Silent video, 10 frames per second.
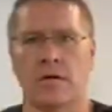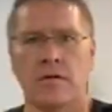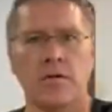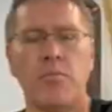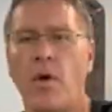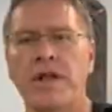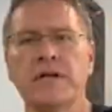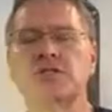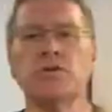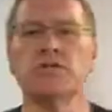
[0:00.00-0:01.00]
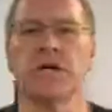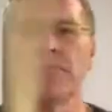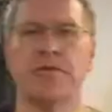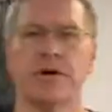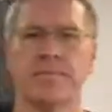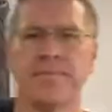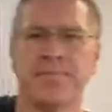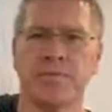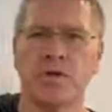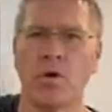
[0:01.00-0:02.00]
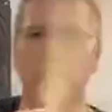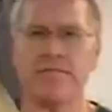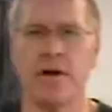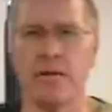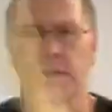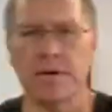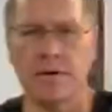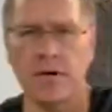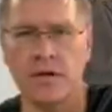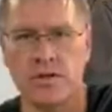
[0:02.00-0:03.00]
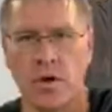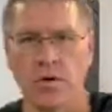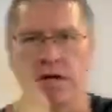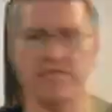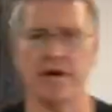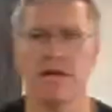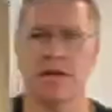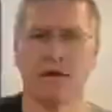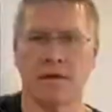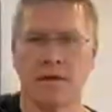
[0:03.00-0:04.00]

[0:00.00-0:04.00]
The point is, do something. Don't give up. Don't give in.